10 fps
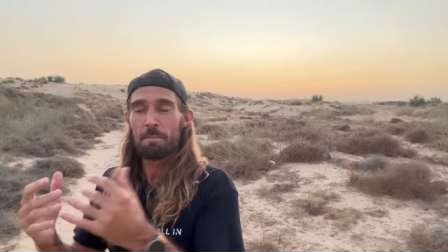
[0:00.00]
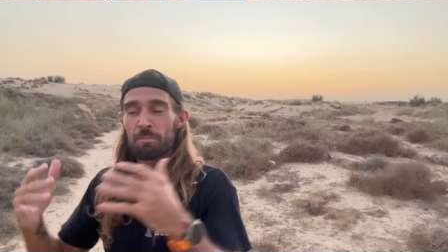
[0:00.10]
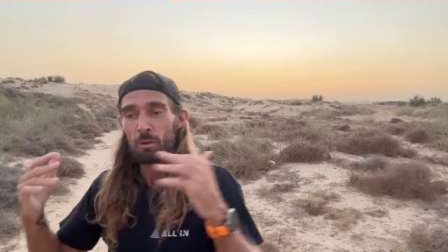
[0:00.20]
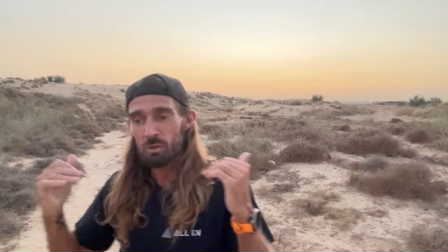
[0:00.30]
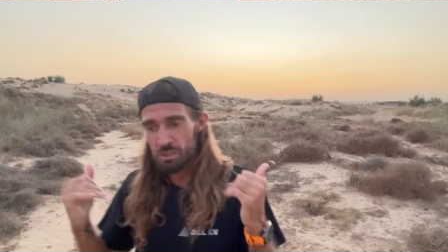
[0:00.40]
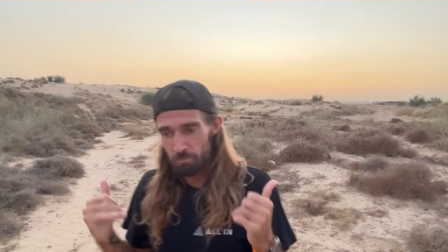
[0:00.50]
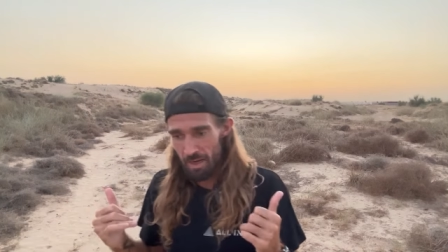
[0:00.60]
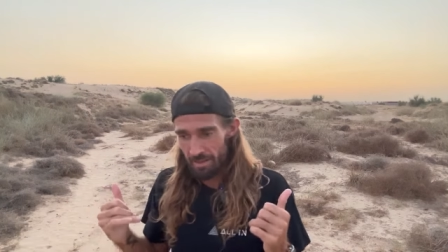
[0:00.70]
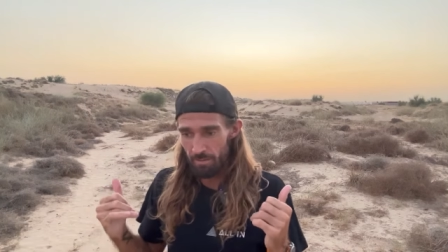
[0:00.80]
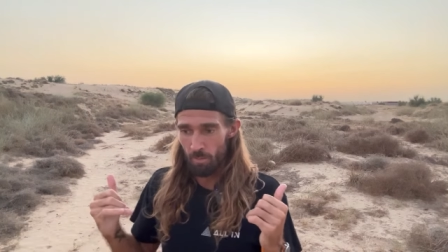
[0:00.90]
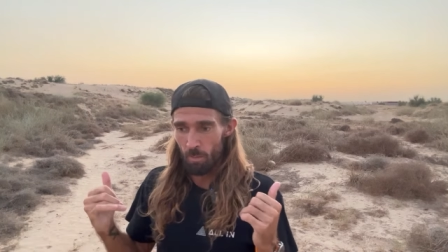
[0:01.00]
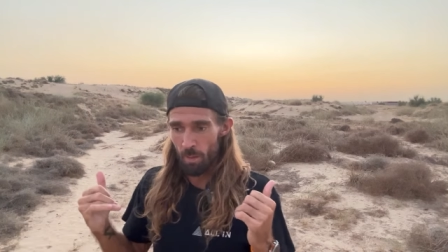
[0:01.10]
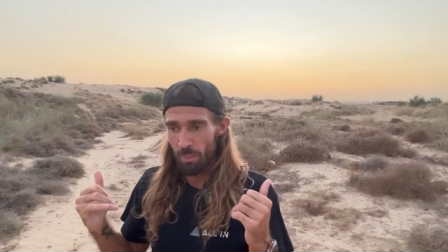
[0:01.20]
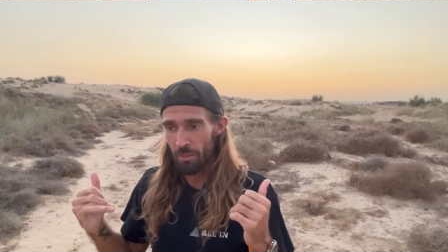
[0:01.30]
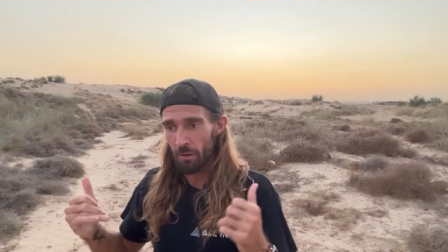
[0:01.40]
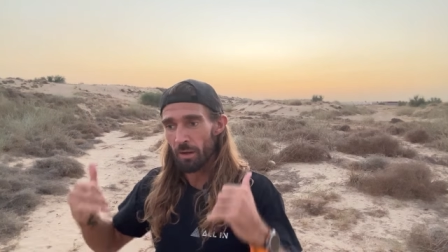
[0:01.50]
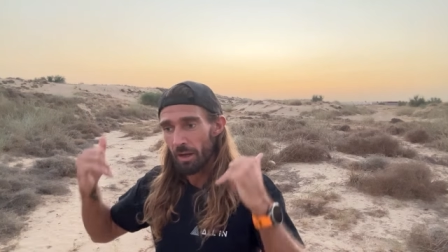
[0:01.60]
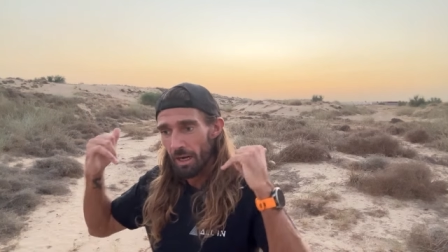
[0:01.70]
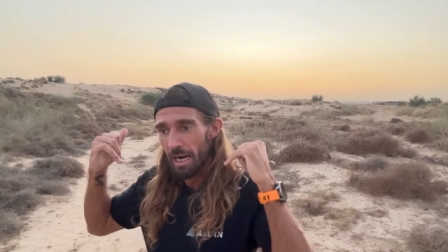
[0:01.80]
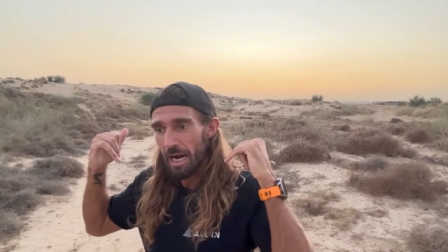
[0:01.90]
which meant that
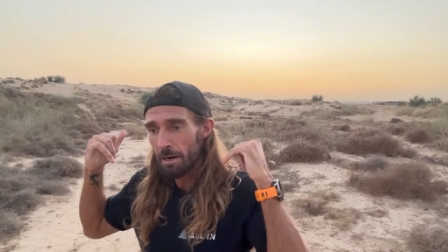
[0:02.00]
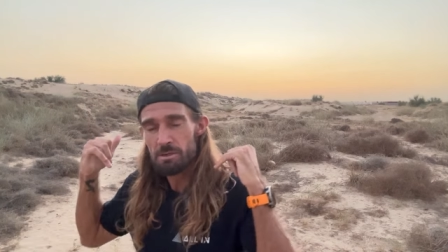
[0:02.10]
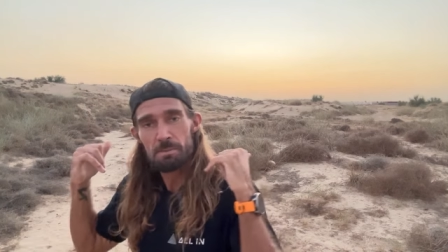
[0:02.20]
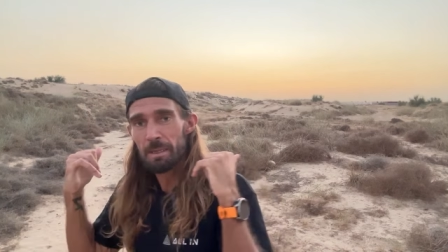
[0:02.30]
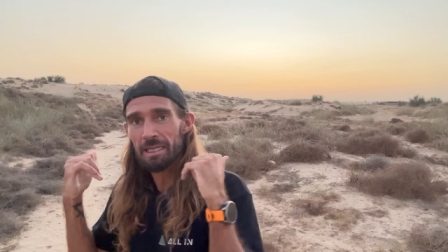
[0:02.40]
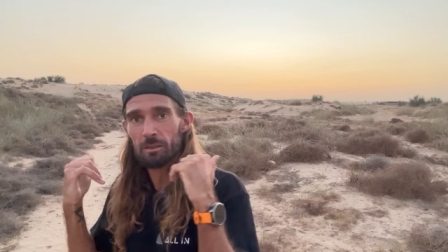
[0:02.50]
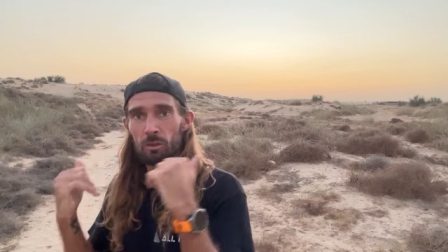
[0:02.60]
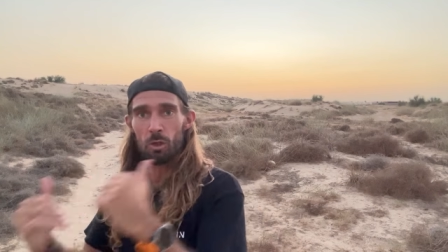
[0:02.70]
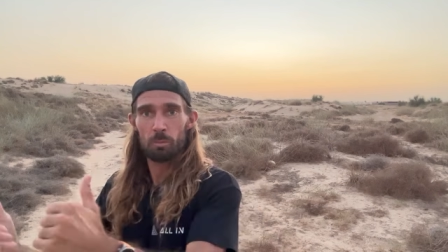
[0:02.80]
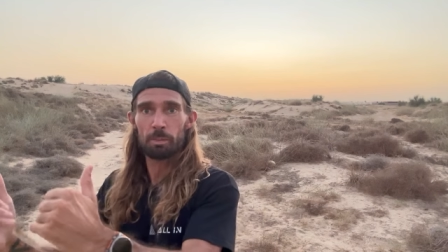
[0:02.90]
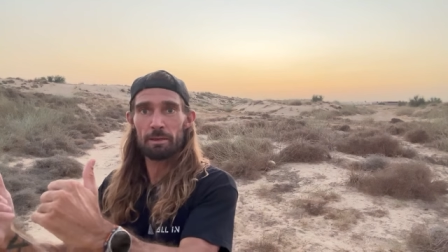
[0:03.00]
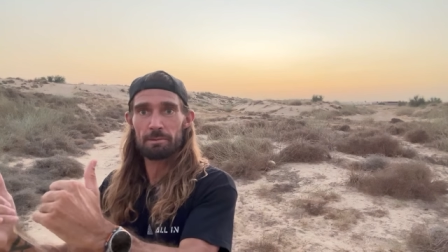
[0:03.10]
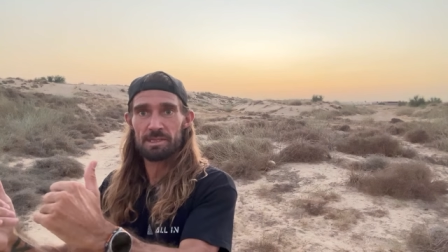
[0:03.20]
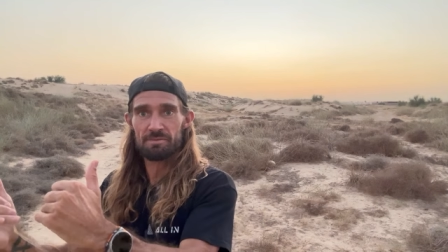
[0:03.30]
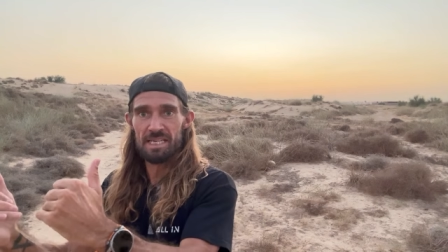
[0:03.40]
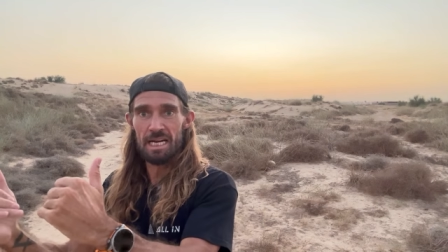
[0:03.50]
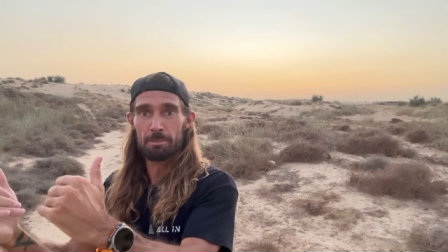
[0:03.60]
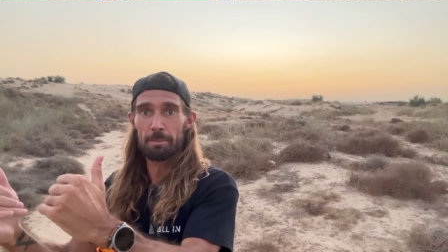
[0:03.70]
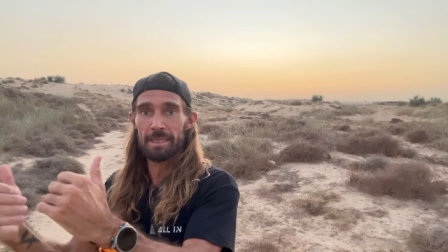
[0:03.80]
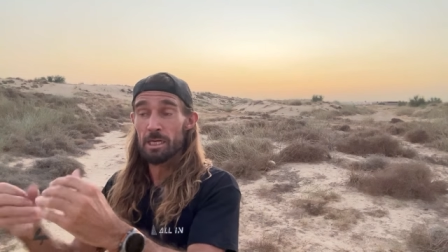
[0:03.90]
I was spending long periods of time
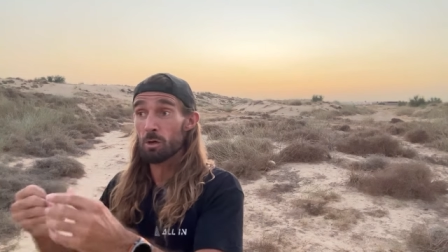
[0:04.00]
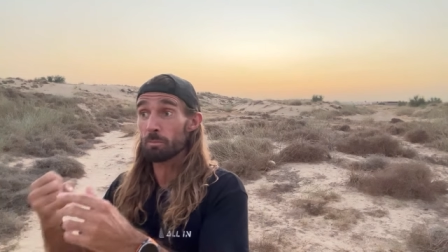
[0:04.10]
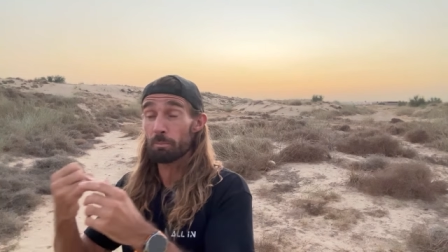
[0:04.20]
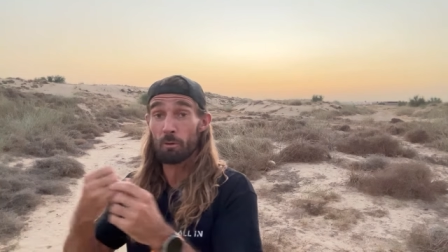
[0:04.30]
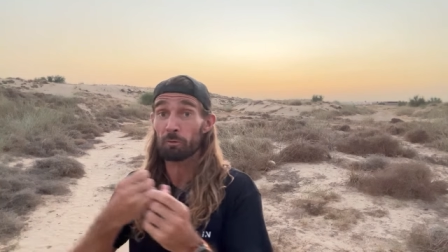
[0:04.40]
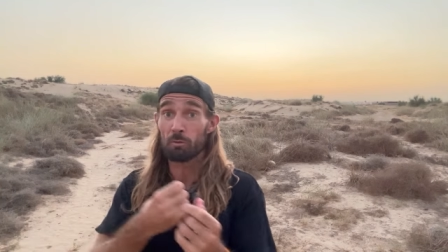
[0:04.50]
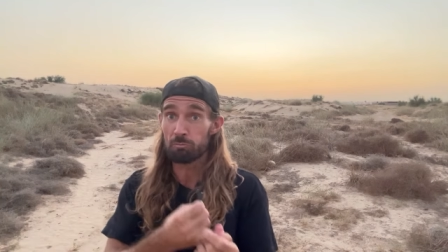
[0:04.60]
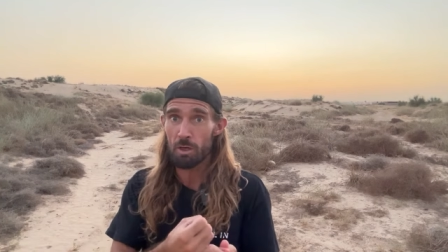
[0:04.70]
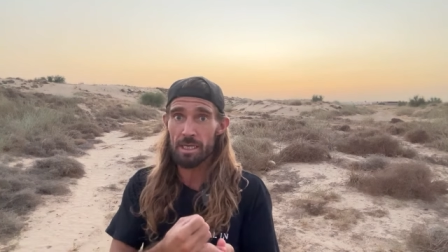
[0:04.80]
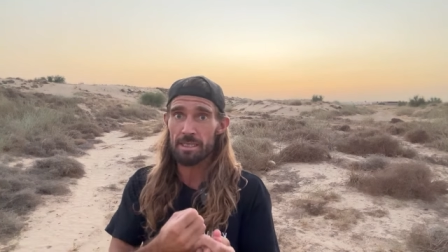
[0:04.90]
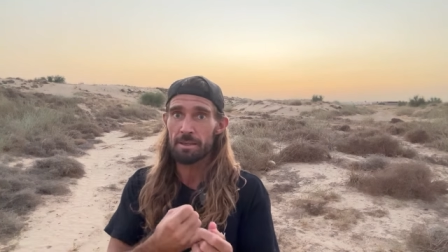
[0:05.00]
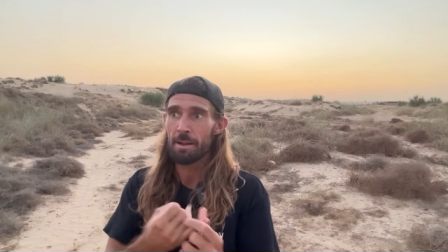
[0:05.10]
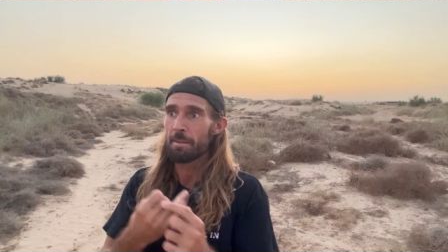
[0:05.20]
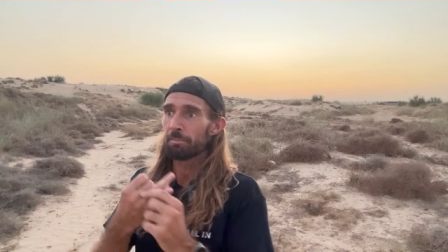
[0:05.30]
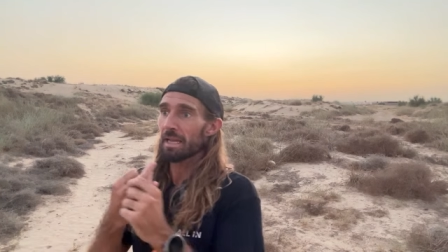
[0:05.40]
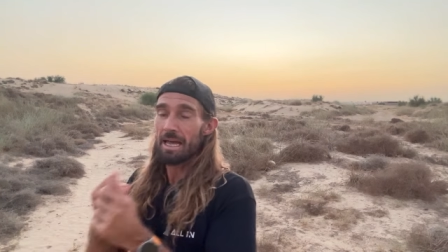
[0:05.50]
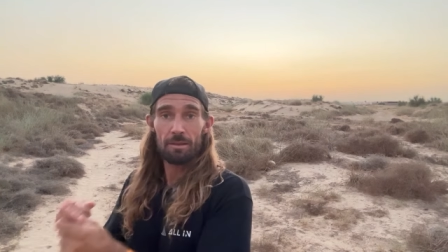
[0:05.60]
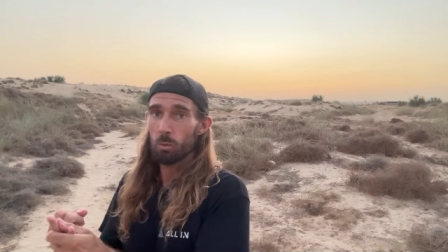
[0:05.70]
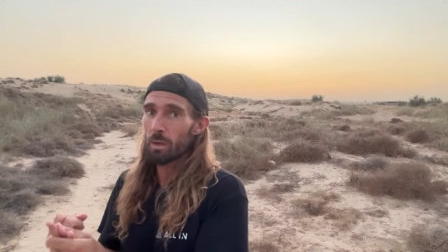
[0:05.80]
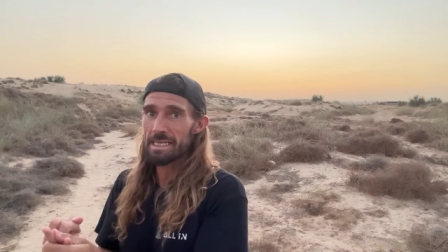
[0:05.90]
on my own, both the running and
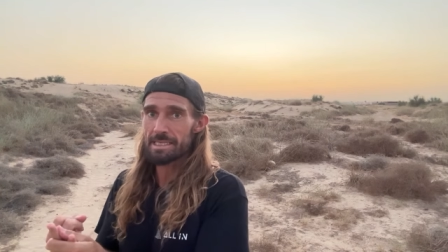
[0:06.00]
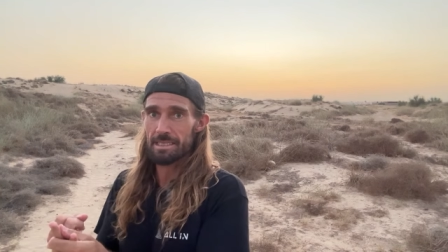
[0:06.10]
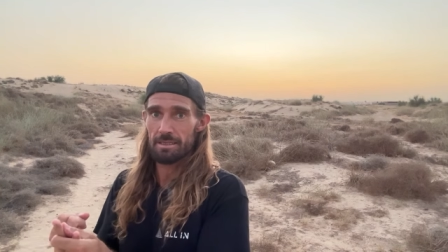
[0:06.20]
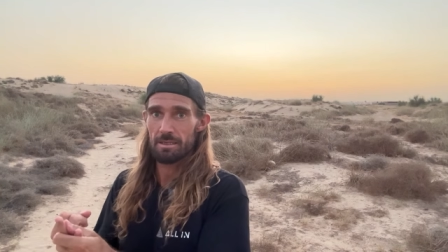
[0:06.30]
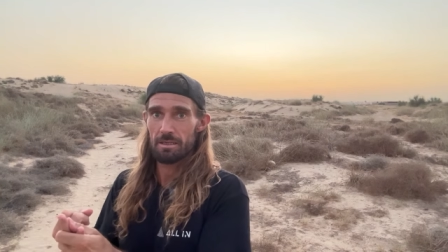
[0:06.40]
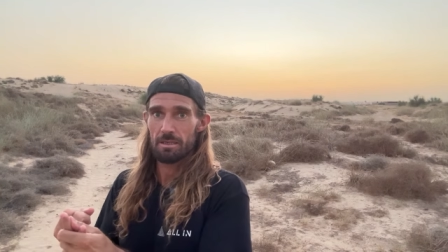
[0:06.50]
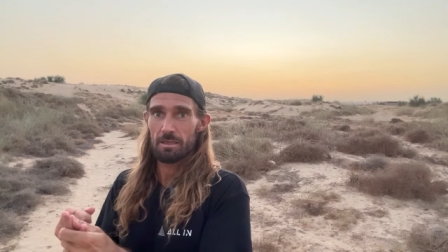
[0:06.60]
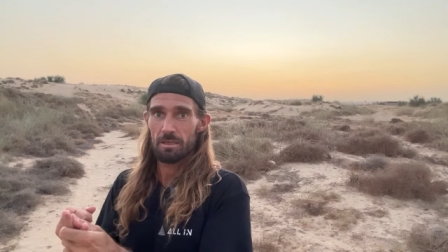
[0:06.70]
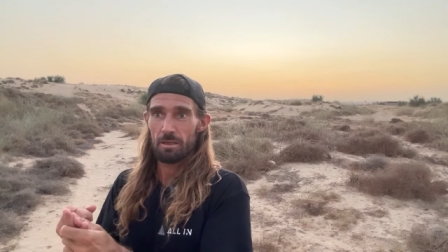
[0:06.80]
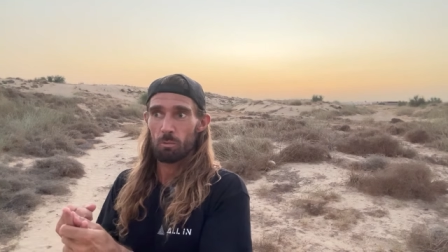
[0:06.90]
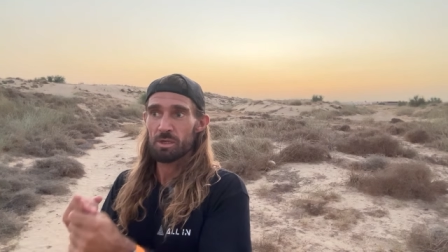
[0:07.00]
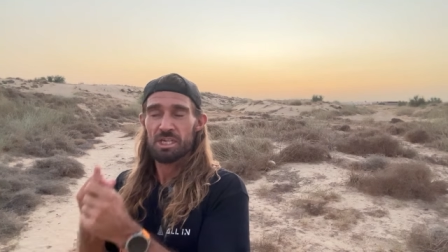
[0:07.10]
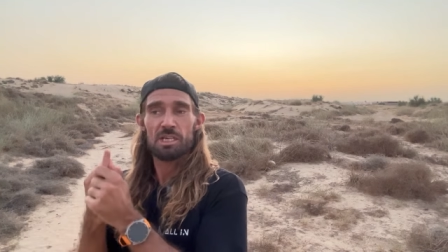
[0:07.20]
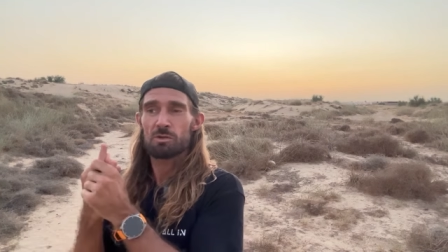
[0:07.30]
the waiting, which is